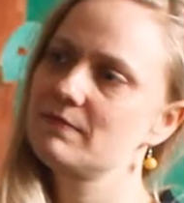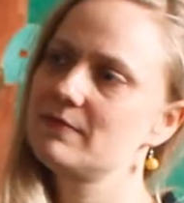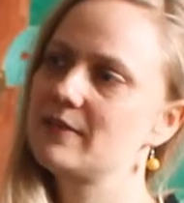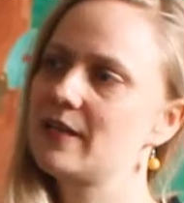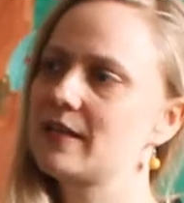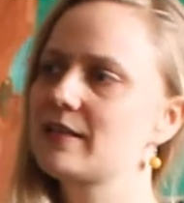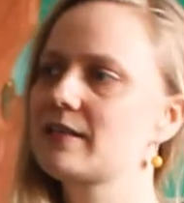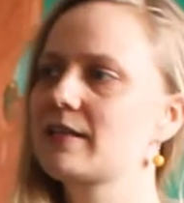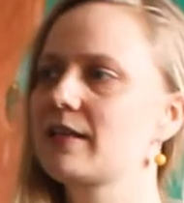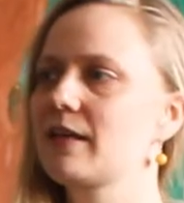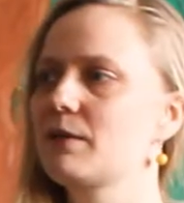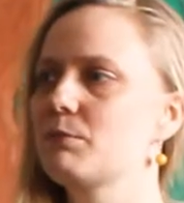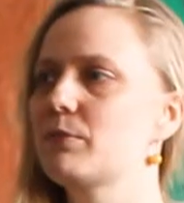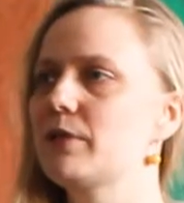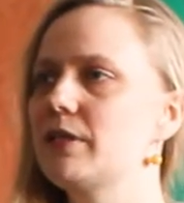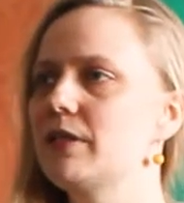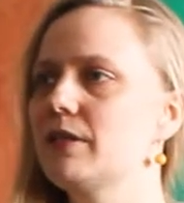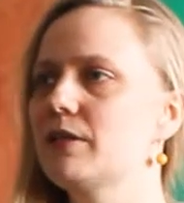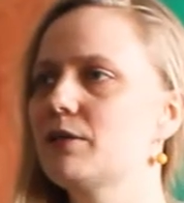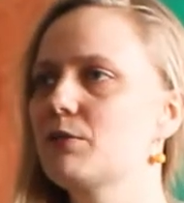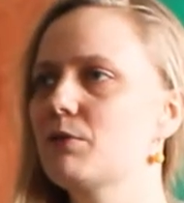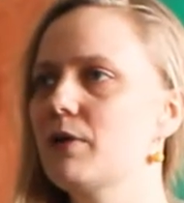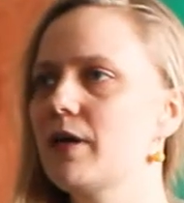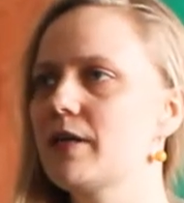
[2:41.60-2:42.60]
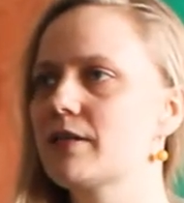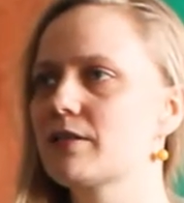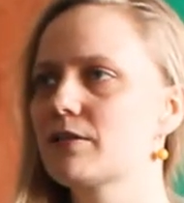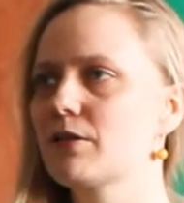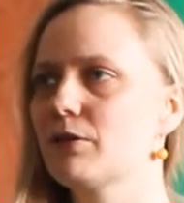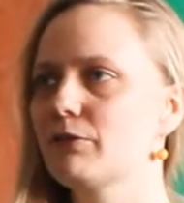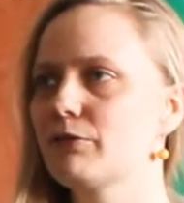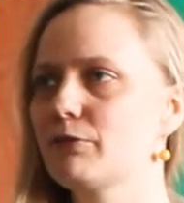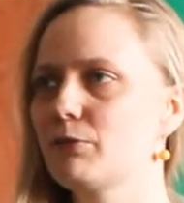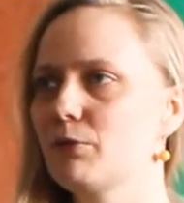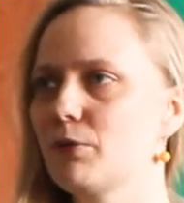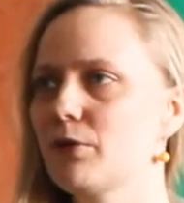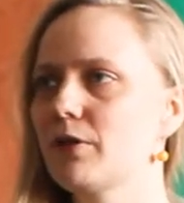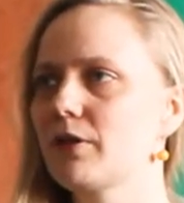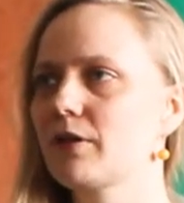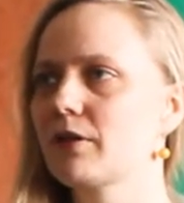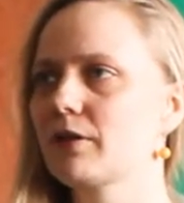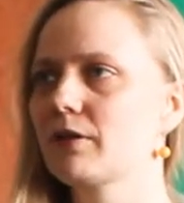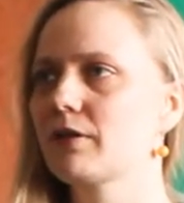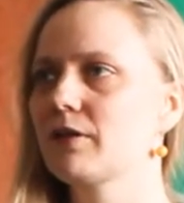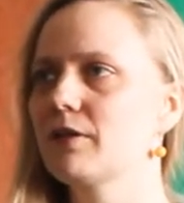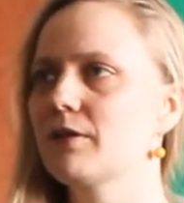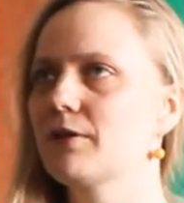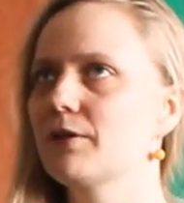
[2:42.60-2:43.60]
that can be quite tough
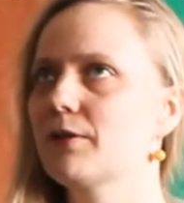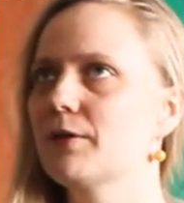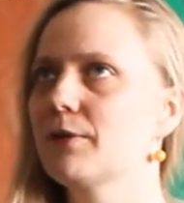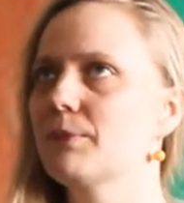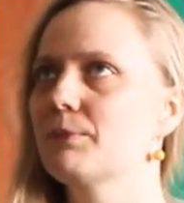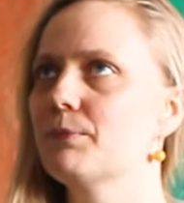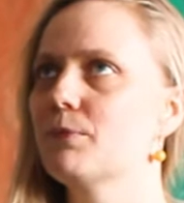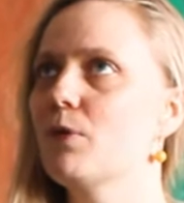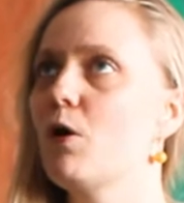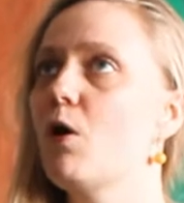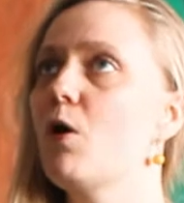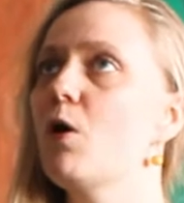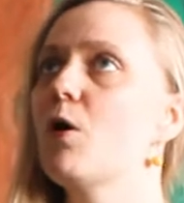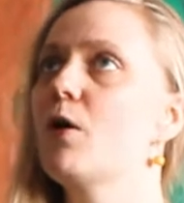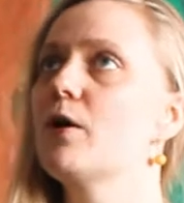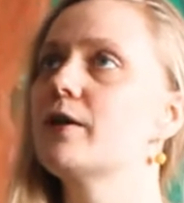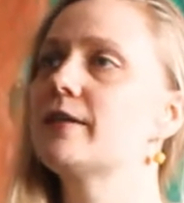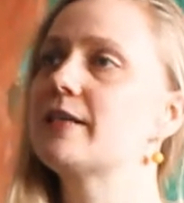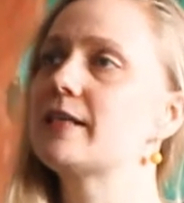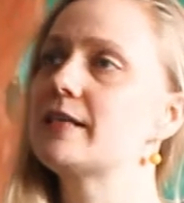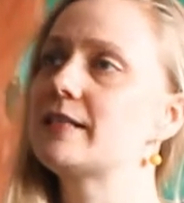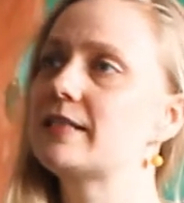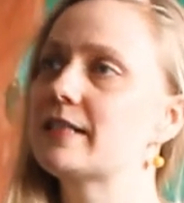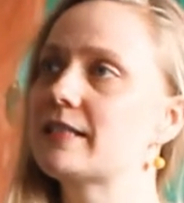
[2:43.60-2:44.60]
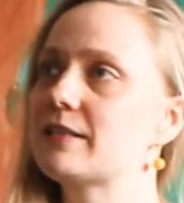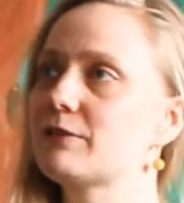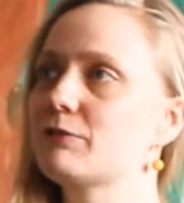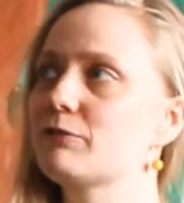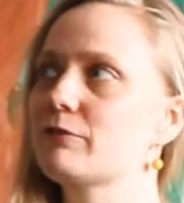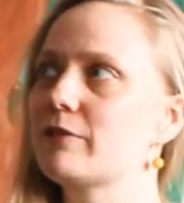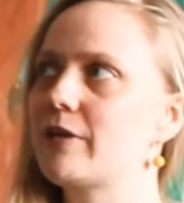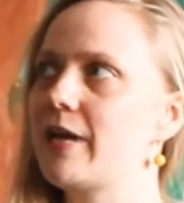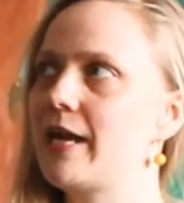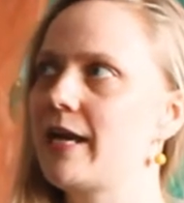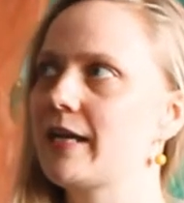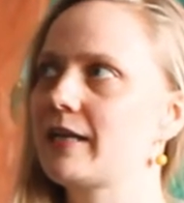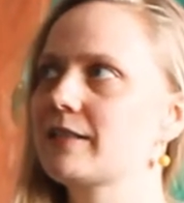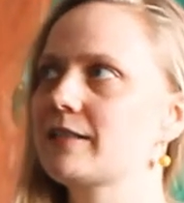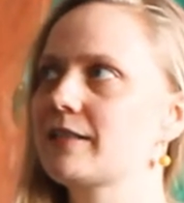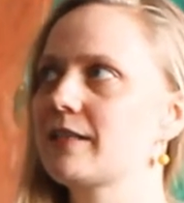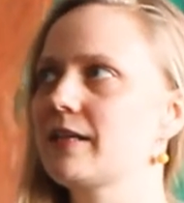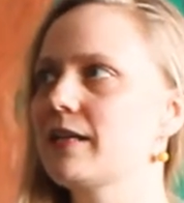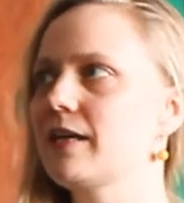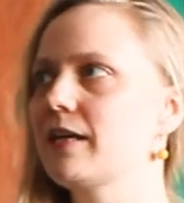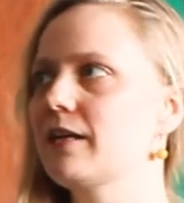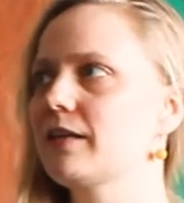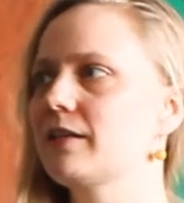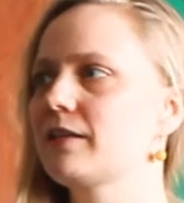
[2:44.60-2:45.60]
work. Um, or they didn't react
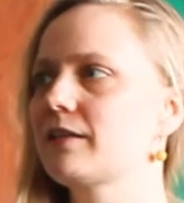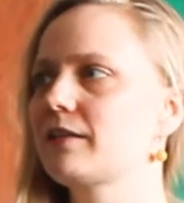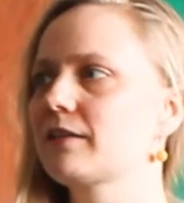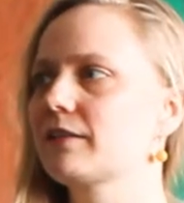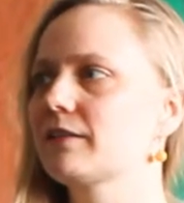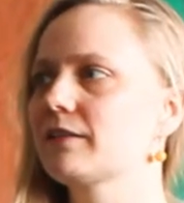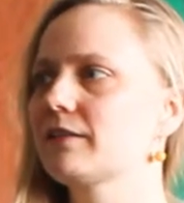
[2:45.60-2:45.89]
like